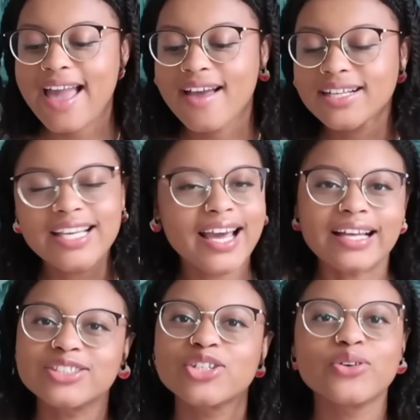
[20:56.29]
And
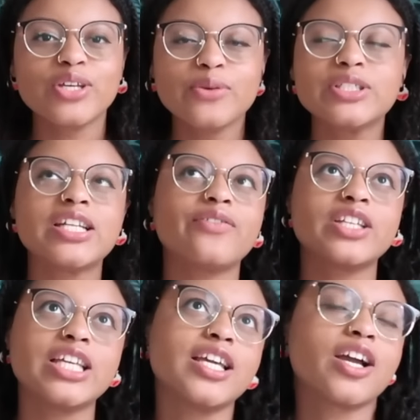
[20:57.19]
yeah, so it was
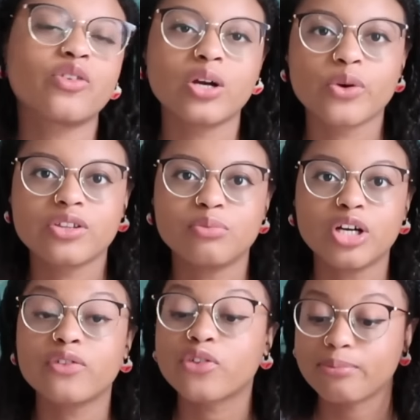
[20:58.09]
definitely a cry-worthy
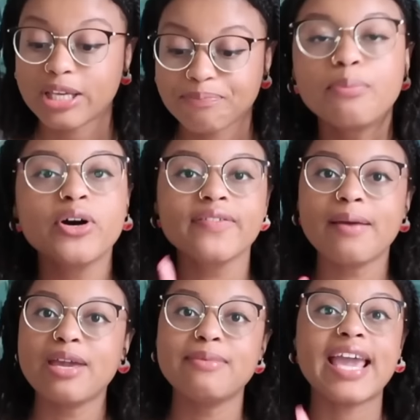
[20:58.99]
book for me. A book
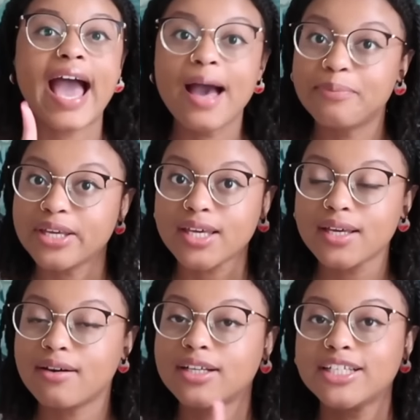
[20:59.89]
that made me
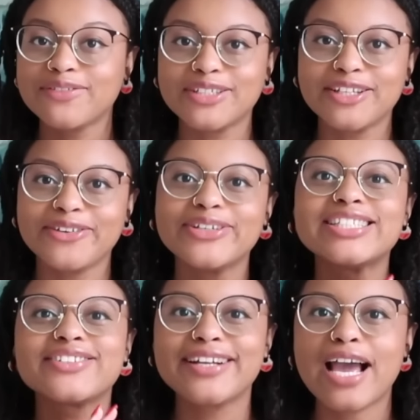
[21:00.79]
happy on a different note
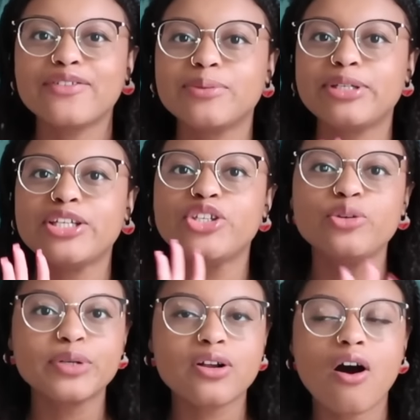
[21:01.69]
is gonna have to be
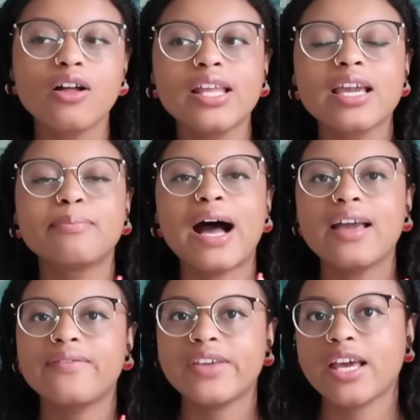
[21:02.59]
Cupid Calling
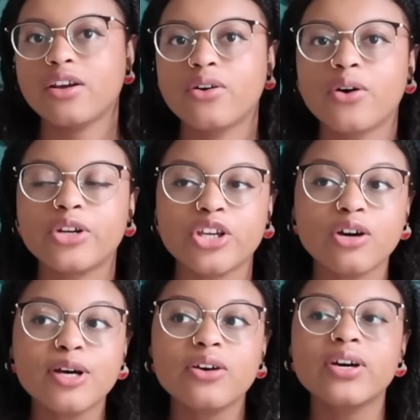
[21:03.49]
by Vienna
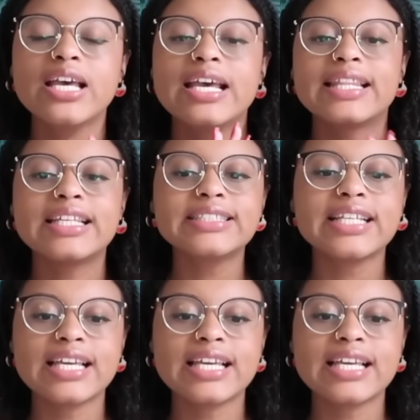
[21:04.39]
Oniomo. This